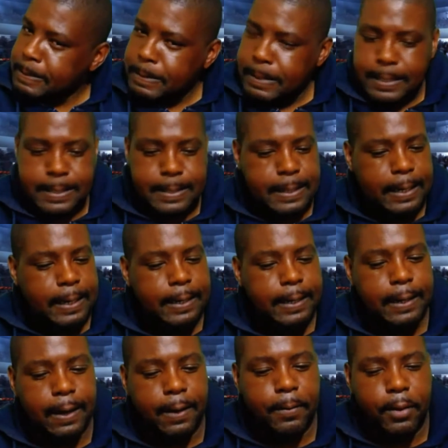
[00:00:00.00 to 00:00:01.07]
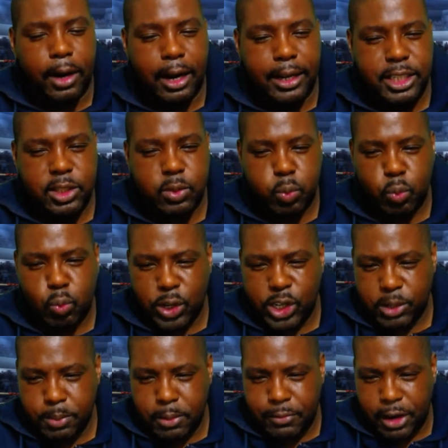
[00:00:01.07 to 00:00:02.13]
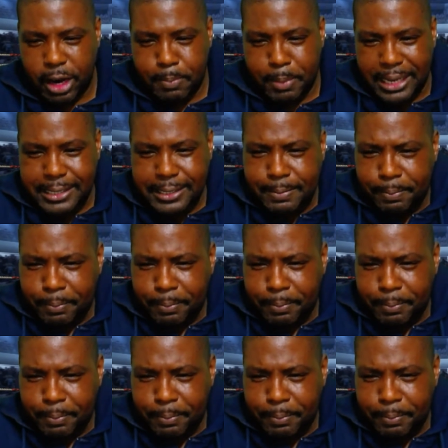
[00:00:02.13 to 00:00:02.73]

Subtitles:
it's, you know, I just wish him the very best.